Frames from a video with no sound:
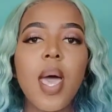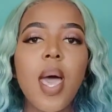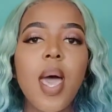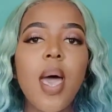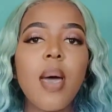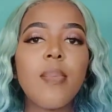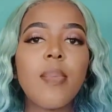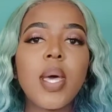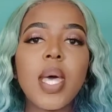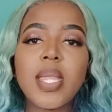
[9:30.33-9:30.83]

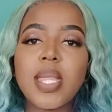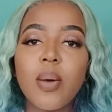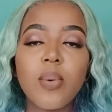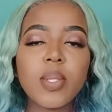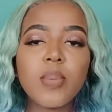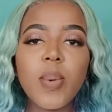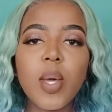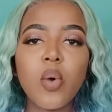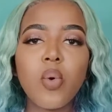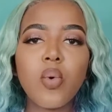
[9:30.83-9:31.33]
That
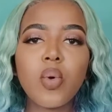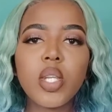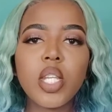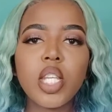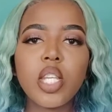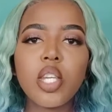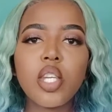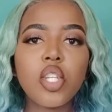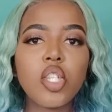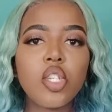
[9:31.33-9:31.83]
was my
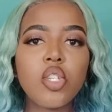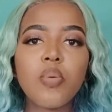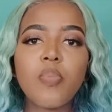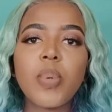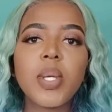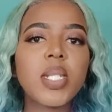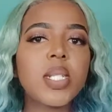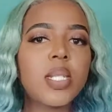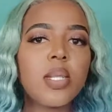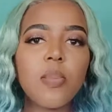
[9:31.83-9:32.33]
only issue,
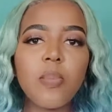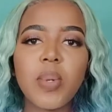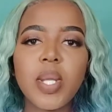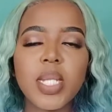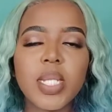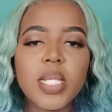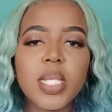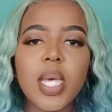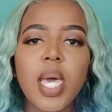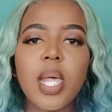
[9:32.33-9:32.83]
but
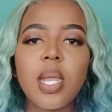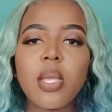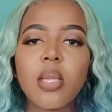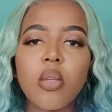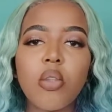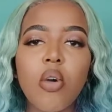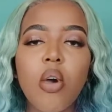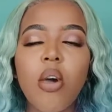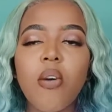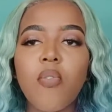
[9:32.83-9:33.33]
simply just cutting
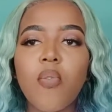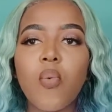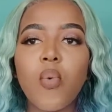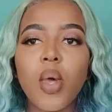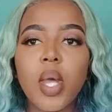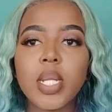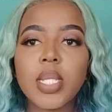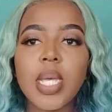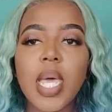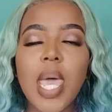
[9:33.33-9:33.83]
it off
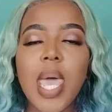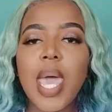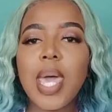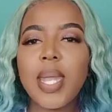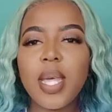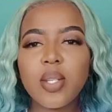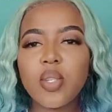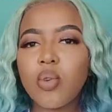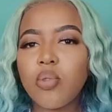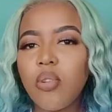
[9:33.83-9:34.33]
worked.
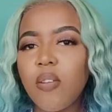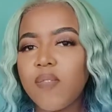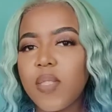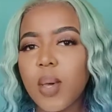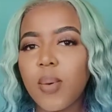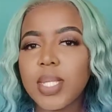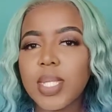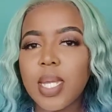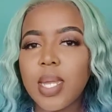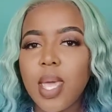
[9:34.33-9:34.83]
And I don't know if
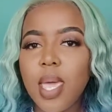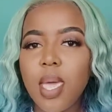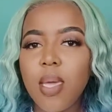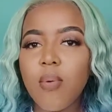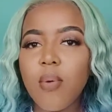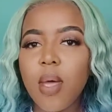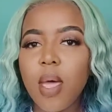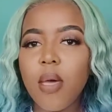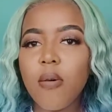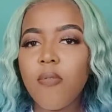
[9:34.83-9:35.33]
there was an
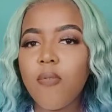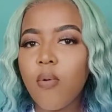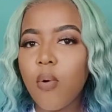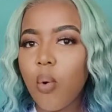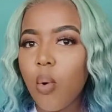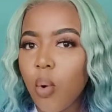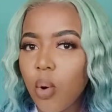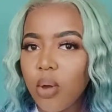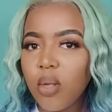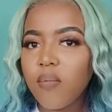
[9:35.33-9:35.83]
error
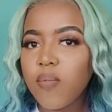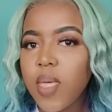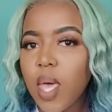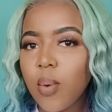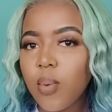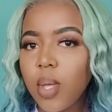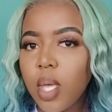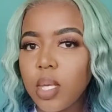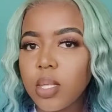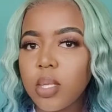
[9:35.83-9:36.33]
for all of
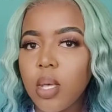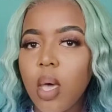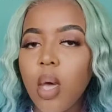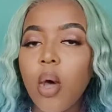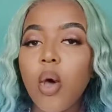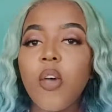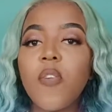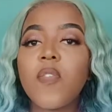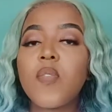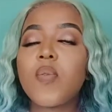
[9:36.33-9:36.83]
their wigs
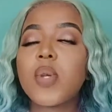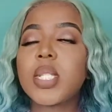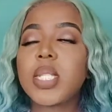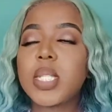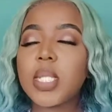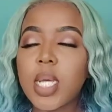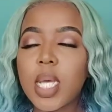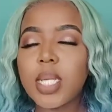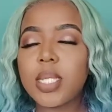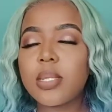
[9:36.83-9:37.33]
or if it
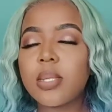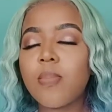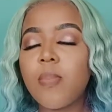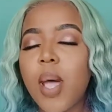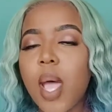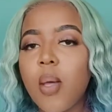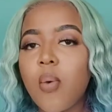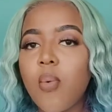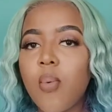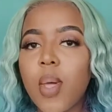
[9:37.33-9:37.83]
was just
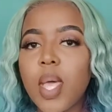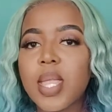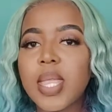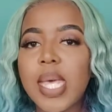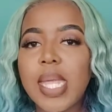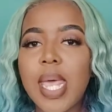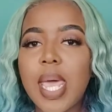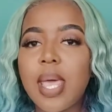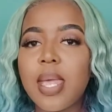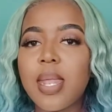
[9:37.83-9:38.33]
my wig
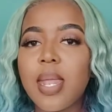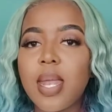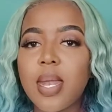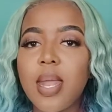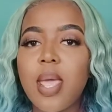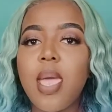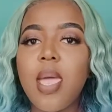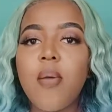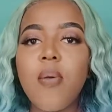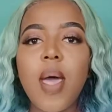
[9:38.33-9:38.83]
that had
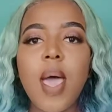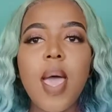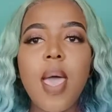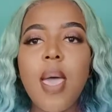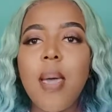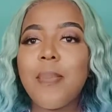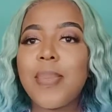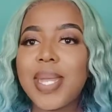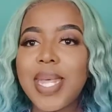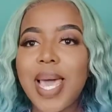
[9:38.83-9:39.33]
an error.
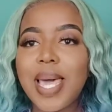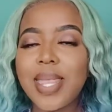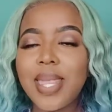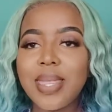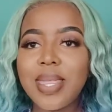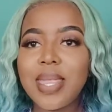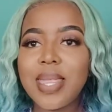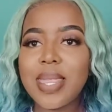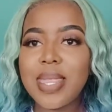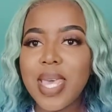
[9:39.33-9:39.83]
But other
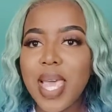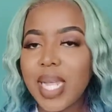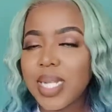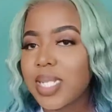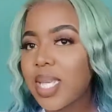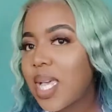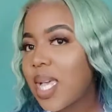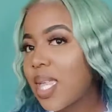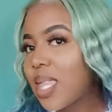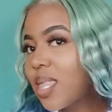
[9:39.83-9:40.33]
than
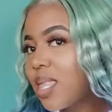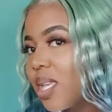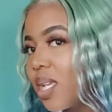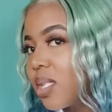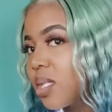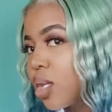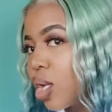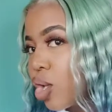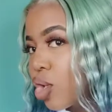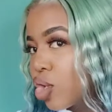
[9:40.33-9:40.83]
that,
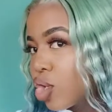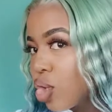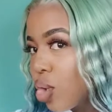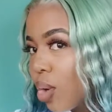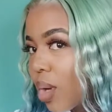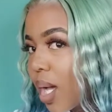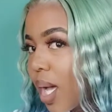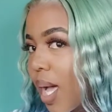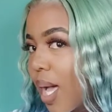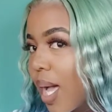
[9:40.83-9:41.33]
this
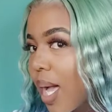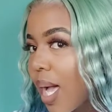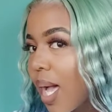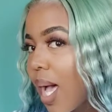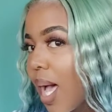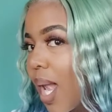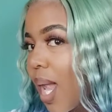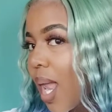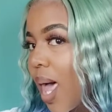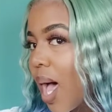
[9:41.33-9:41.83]
took
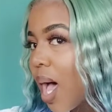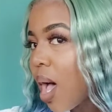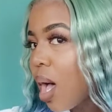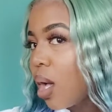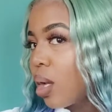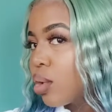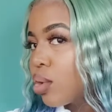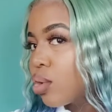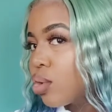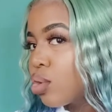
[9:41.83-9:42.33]
color
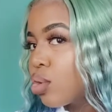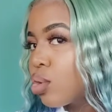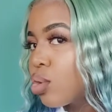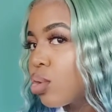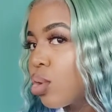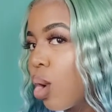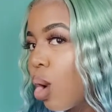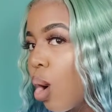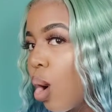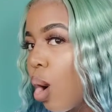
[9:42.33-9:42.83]

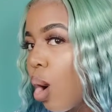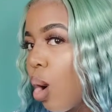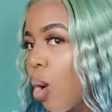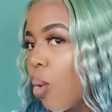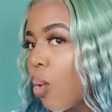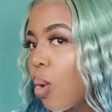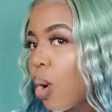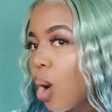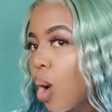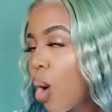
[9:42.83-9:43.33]

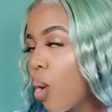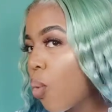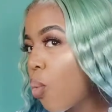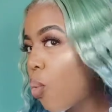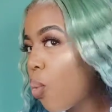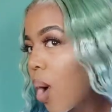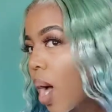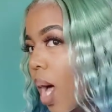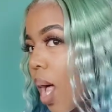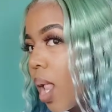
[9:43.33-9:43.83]
so
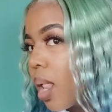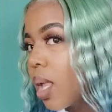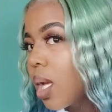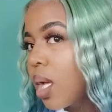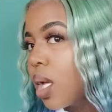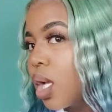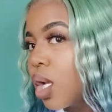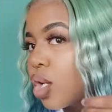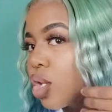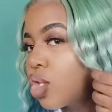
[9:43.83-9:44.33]

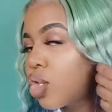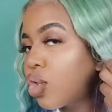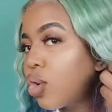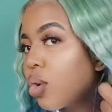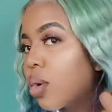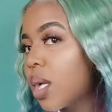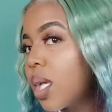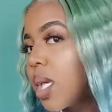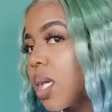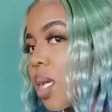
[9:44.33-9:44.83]
well. It
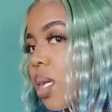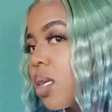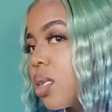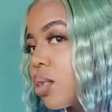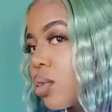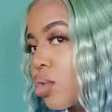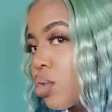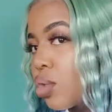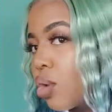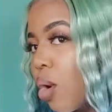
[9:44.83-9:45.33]
took
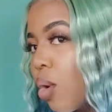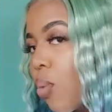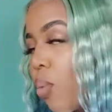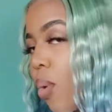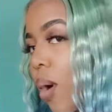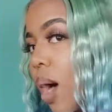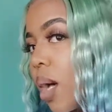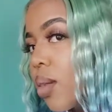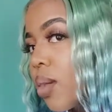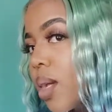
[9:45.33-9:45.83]
heat so
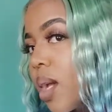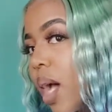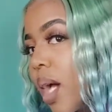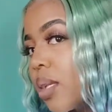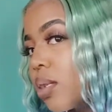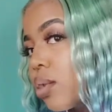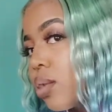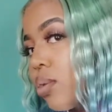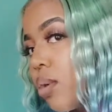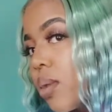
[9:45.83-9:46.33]
well. You
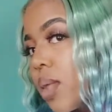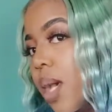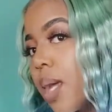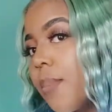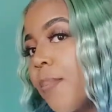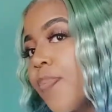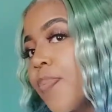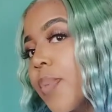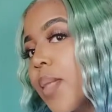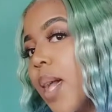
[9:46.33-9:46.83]
guys saw
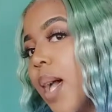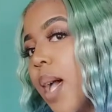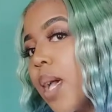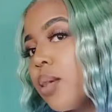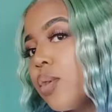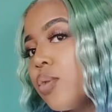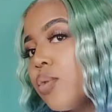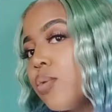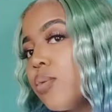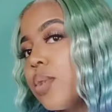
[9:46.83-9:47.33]
that I
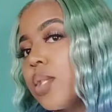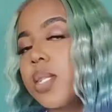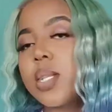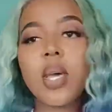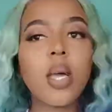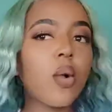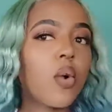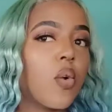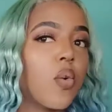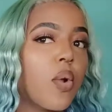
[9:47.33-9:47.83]
used
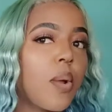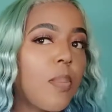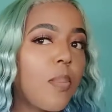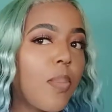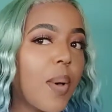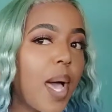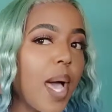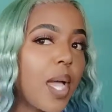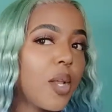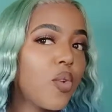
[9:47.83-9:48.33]
a
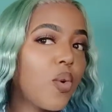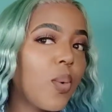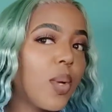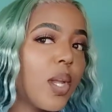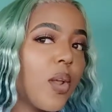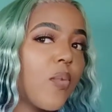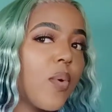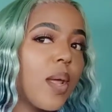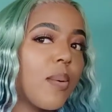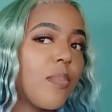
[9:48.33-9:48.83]
crimper. I don't
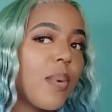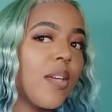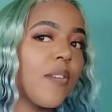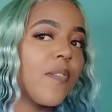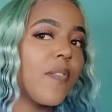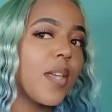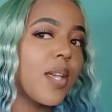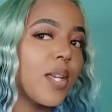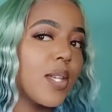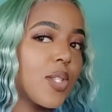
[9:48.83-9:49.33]
want to run my
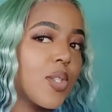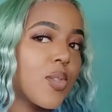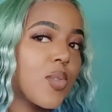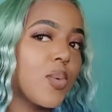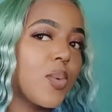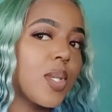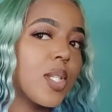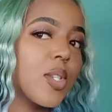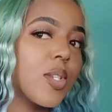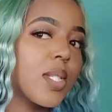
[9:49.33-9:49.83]
fingers
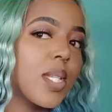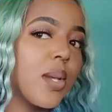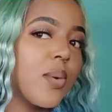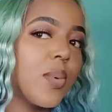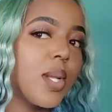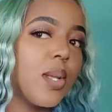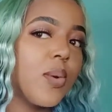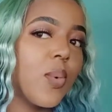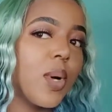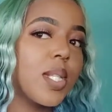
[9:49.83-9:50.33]
through it because I
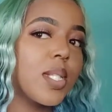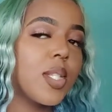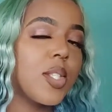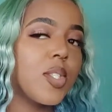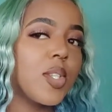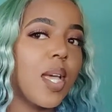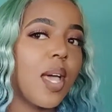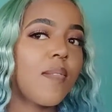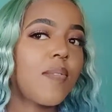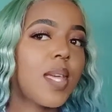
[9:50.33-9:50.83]
really
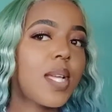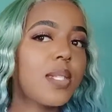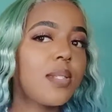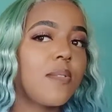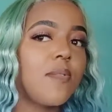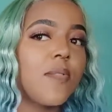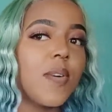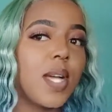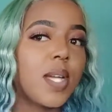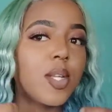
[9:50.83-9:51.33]
wanted to have that
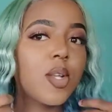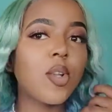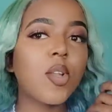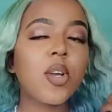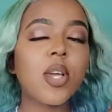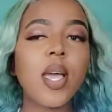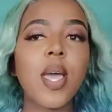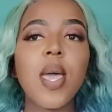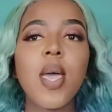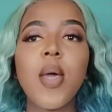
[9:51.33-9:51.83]
defined
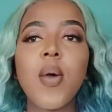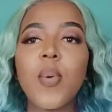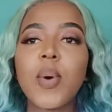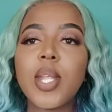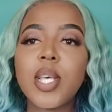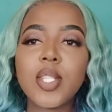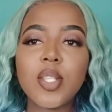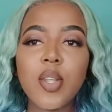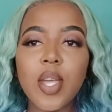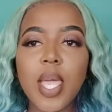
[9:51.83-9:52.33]
look.
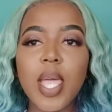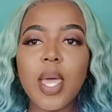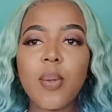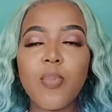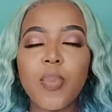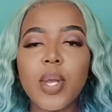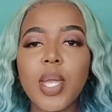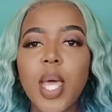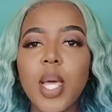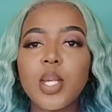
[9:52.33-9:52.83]
When I was looking
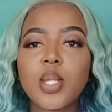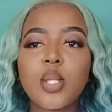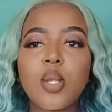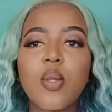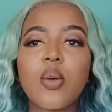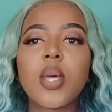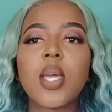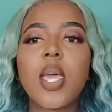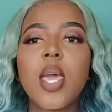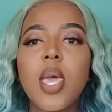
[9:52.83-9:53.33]
at Bonang's
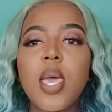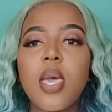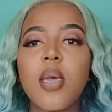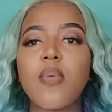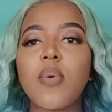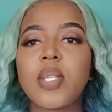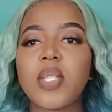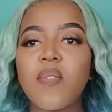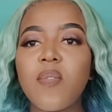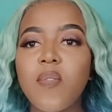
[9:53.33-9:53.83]
look,
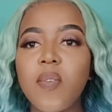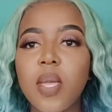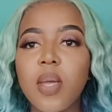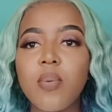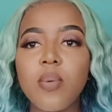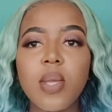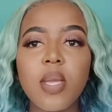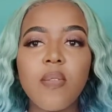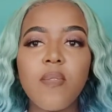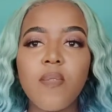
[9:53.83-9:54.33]
it was
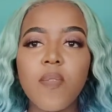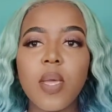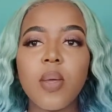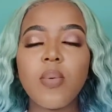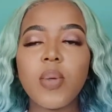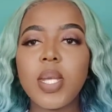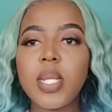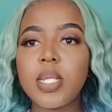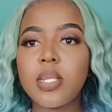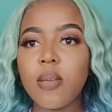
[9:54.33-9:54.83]

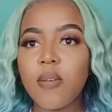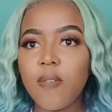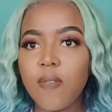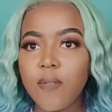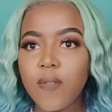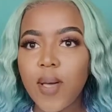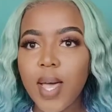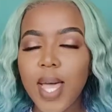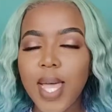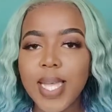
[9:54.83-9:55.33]
very
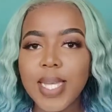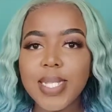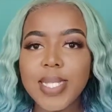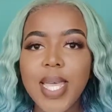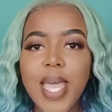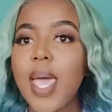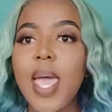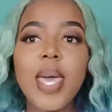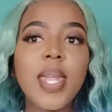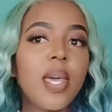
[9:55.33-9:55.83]

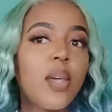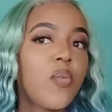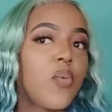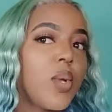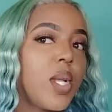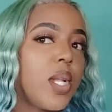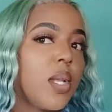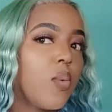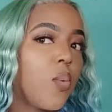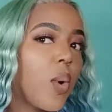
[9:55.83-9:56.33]
defined, and I
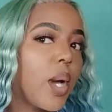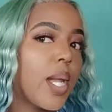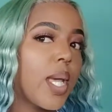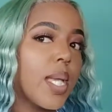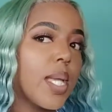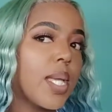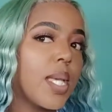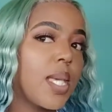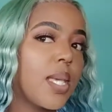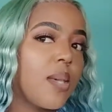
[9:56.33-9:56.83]
really want
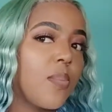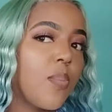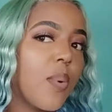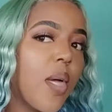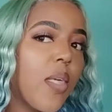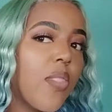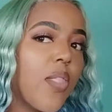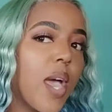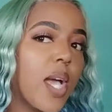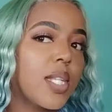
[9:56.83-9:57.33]
to keep
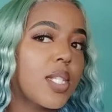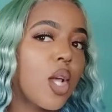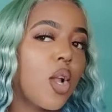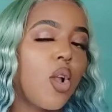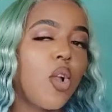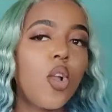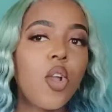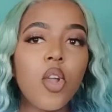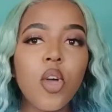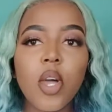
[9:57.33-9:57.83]

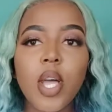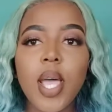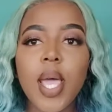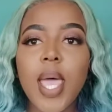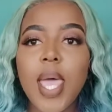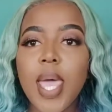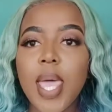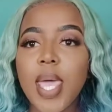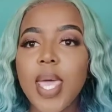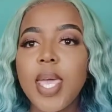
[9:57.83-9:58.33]
that
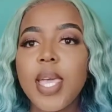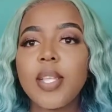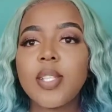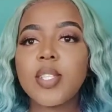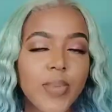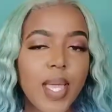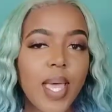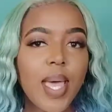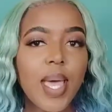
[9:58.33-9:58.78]
look in.